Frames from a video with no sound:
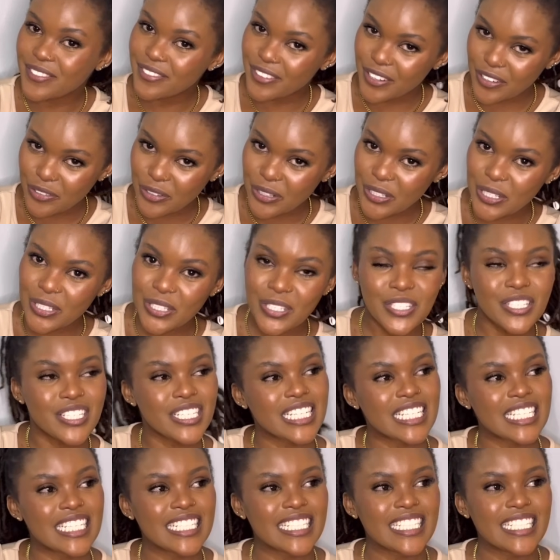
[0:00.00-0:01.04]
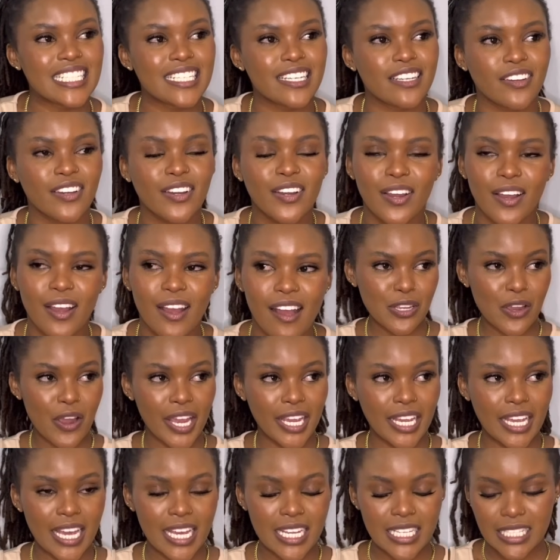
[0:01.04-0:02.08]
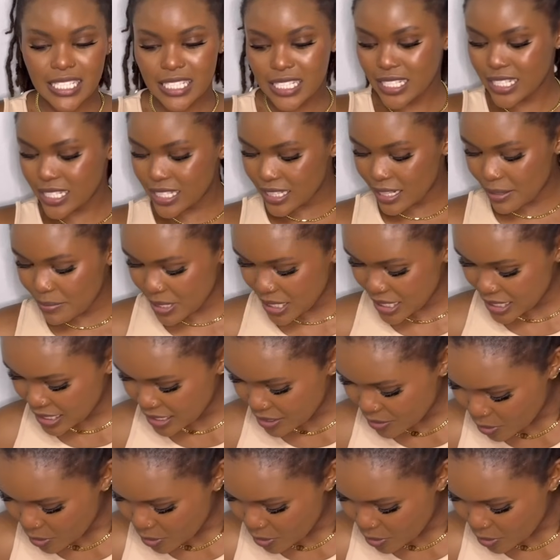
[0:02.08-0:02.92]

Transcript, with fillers: very soon. I guess, let me see